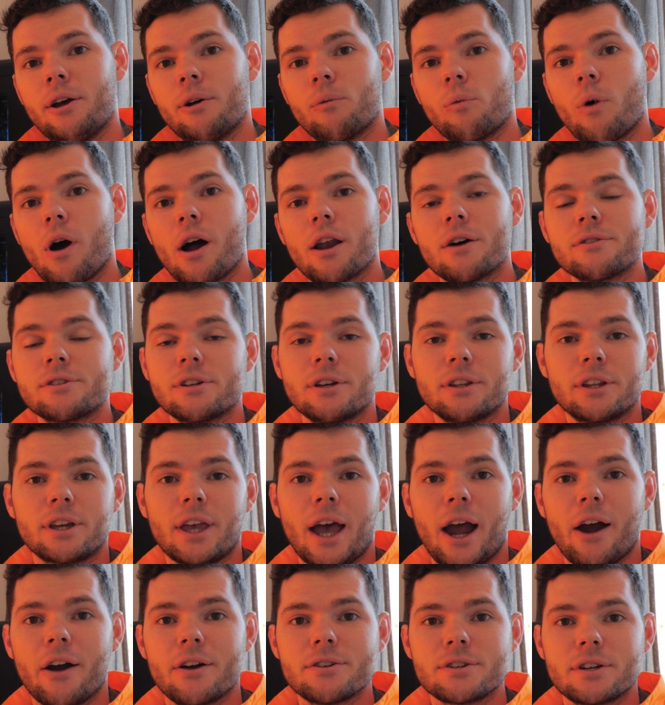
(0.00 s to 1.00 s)
While I was at the
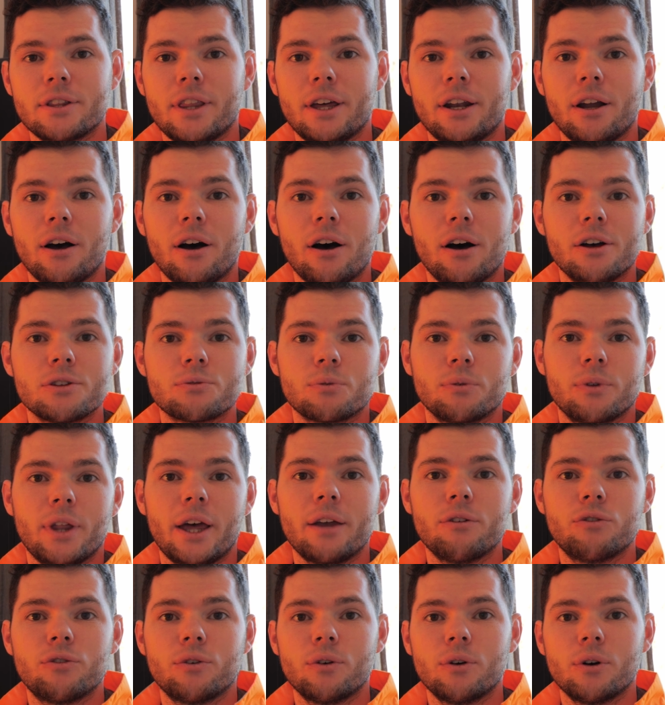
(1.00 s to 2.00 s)
garage, I then asked what
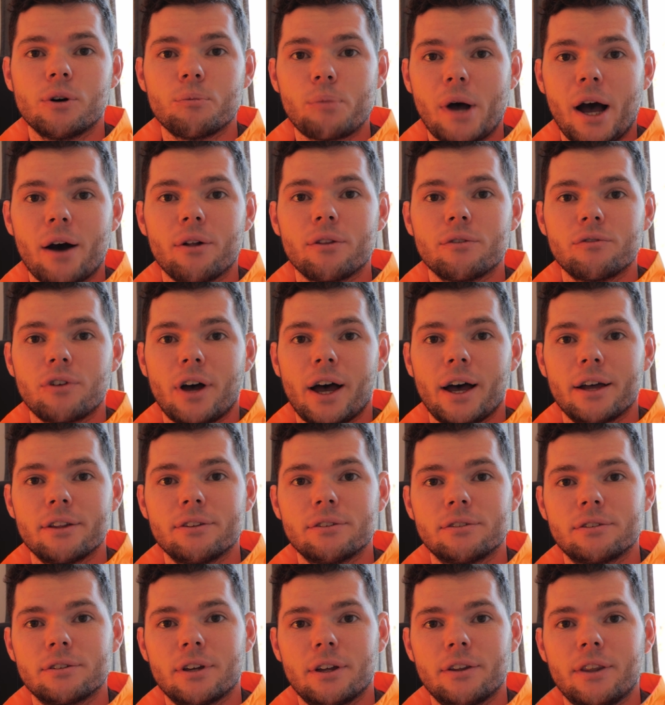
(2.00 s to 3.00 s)
they thought about the
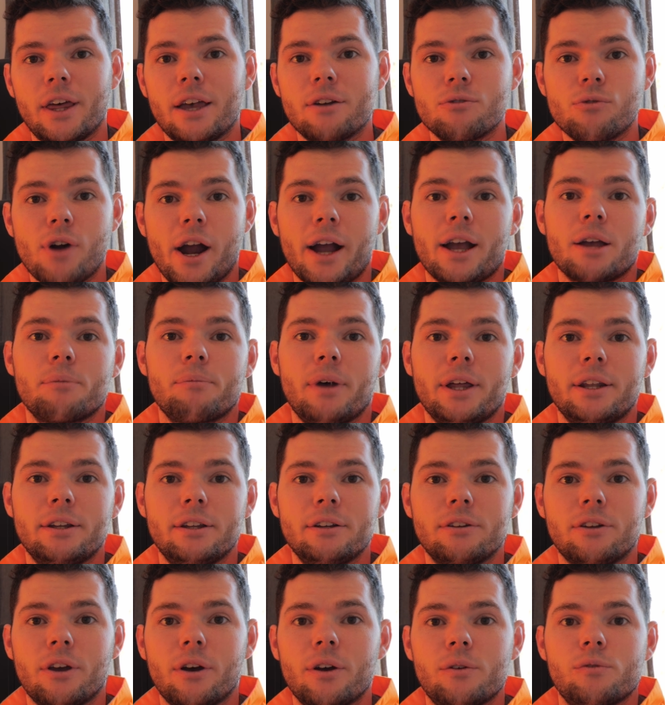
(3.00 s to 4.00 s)
vans, and they
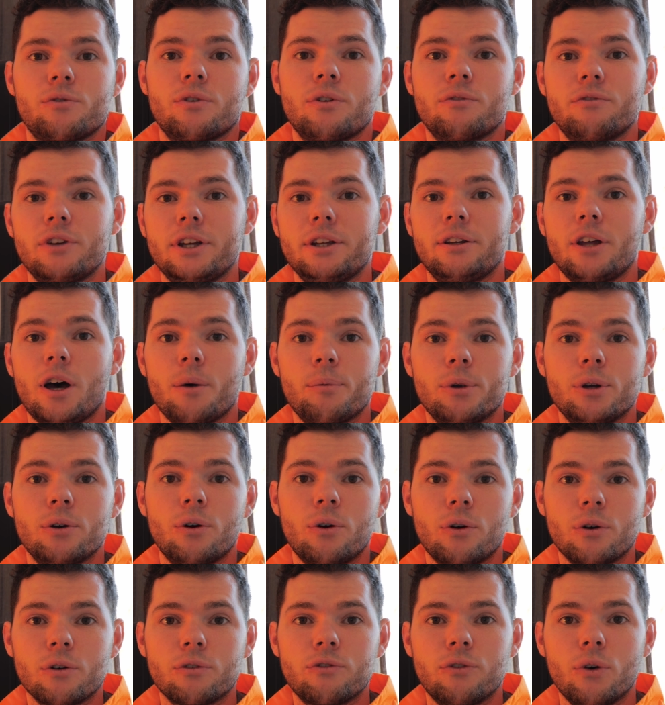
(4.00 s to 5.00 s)
recommended going for a VW
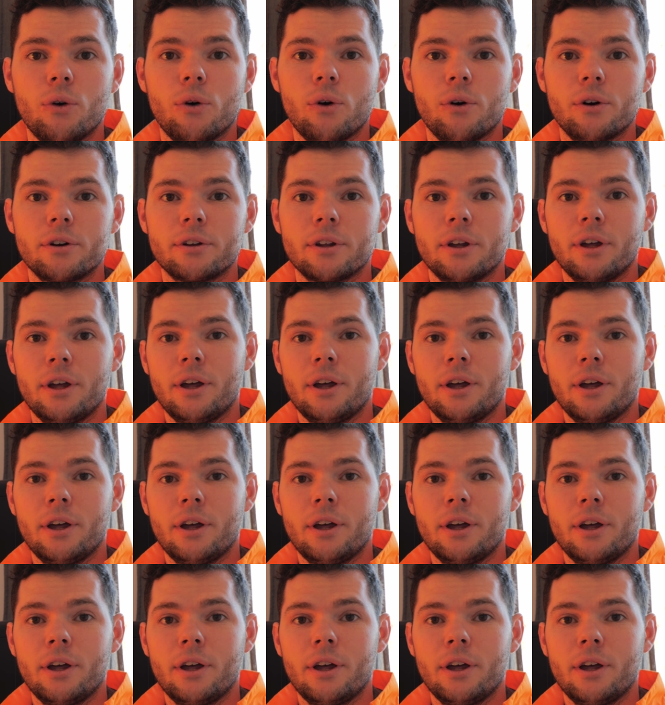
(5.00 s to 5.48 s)
or a Ford.